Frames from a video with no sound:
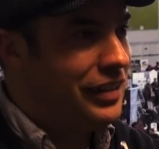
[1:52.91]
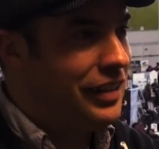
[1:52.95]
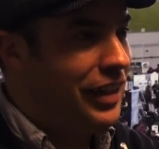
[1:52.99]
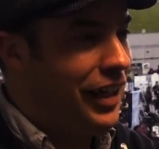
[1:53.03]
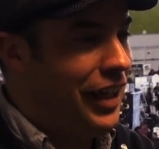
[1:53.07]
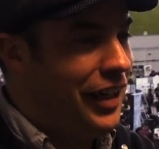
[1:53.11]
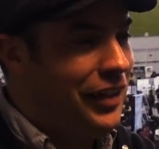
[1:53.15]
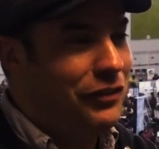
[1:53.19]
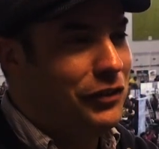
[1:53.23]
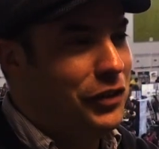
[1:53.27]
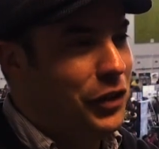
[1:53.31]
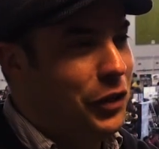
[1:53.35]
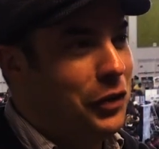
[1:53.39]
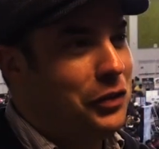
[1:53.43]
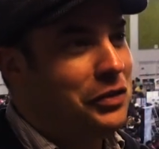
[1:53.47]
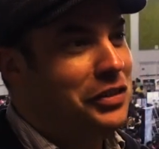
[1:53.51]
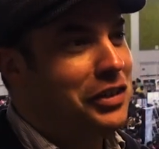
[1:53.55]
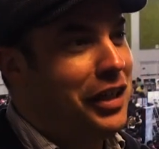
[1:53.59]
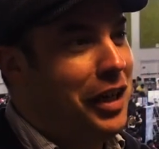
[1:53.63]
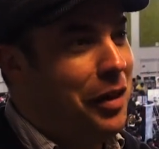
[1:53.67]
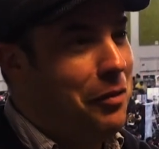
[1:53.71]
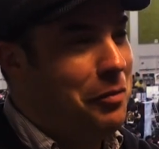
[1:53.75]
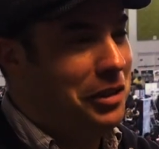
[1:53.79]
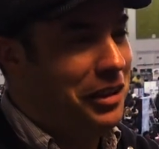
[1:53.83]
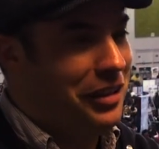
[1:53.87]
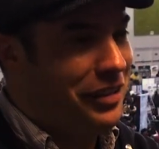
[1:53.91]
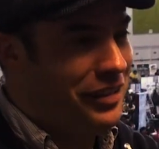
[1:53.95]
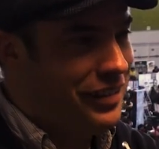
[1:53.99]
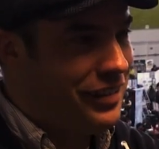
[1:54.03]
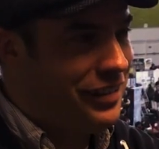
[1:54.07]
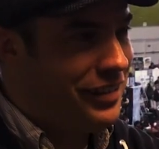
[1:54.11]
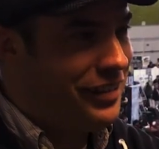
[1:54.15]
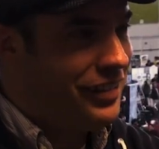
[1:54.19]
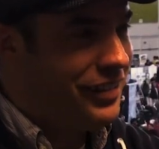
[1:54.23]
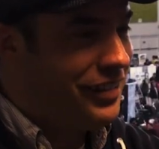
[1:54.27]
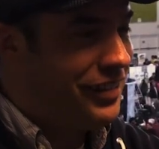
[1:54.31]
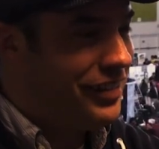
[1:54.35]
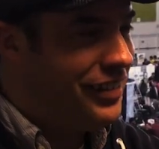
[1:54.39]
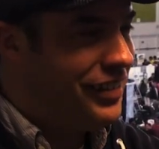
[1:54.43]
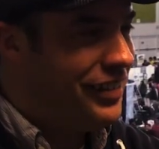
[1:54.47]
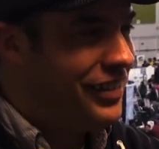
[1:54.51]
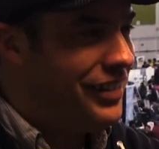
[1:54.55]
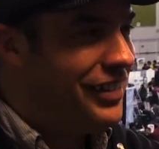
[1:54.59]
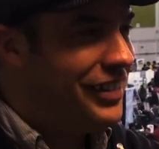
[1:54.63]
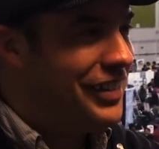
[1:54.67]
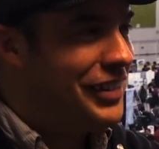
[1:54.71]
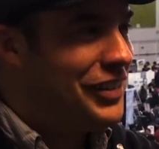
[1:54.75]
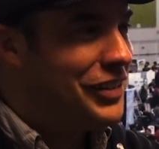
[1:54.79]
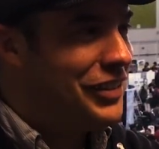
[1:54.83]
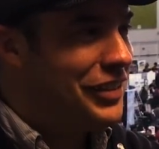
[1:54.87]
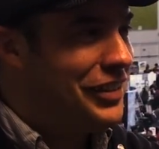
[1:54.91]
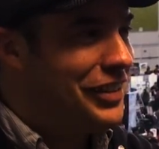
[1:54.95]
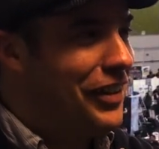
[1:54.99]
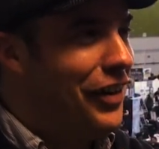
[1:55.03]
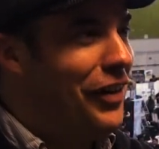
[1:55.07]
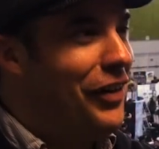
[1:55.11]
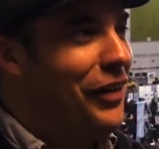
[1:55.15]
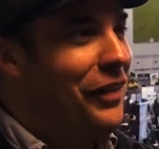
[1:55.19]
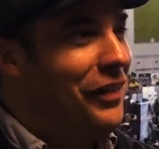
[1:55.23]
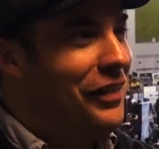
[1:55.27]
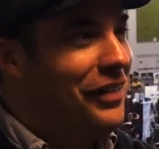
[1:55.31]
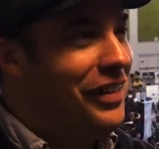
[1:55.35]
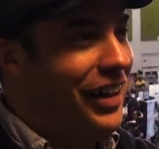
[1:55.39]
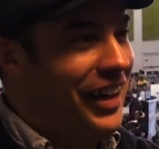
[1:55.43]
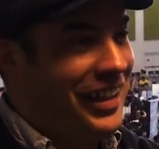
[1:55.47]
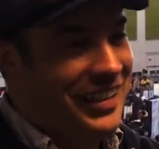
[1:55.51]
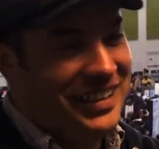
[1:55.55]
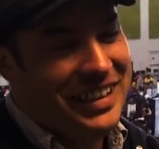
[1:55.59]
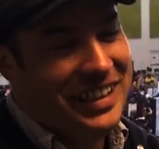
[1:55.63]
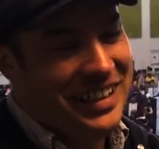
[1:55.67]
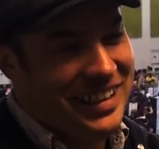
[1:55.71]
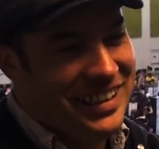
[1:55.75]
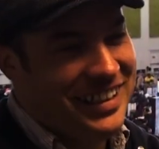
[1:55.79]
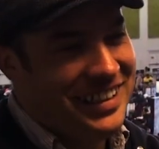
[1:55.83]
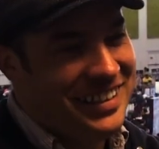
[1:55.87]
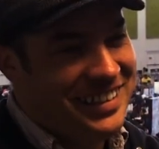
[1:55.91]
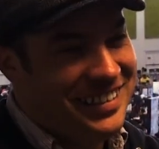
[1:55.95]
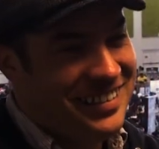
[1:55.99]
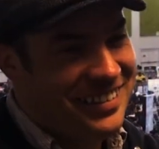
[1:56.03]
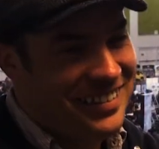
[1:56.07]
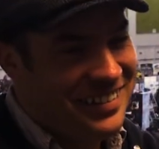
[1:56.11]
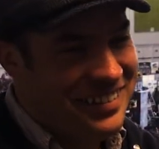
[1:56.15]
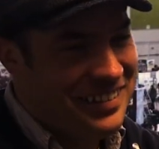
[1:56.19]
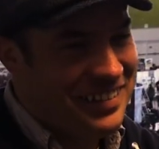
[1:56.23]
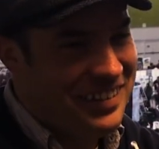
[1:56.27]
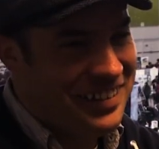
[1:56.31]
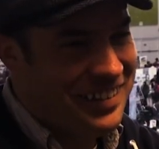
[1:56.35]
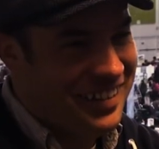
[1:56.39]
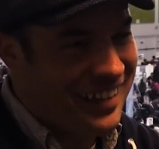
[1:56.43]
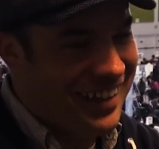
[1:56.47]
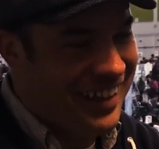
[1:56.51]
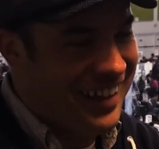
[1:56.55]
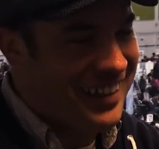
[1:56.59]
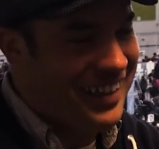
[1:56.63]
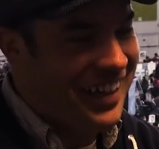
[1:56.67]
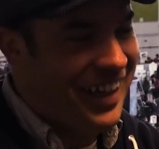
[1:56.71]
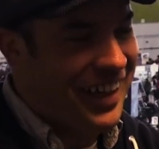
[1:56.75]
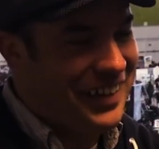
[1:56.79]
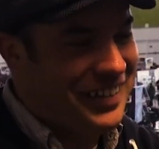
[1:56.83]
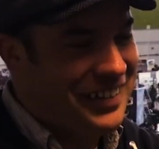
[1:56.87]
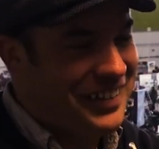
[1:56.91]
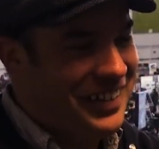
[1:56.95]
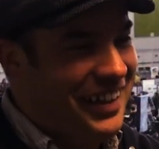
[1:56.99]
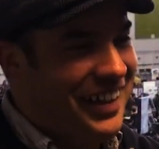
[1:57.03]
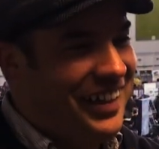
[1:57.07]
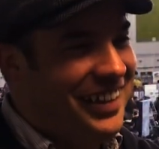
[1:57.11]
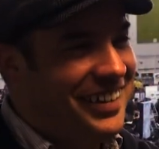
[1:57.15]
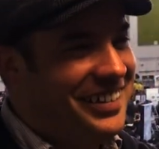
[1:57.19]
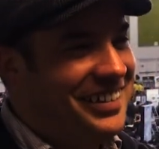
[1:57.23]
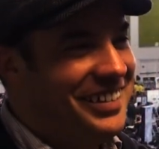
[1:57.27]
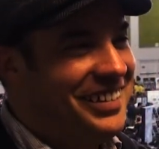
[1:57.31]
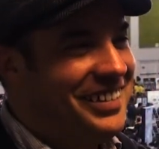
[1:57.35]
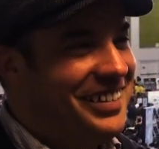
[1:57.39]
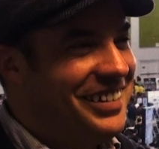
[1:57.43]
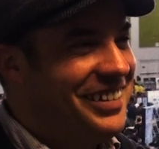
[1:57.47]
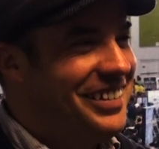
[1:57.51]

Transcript: I didn't even know it was coming. So I did it. I got it done.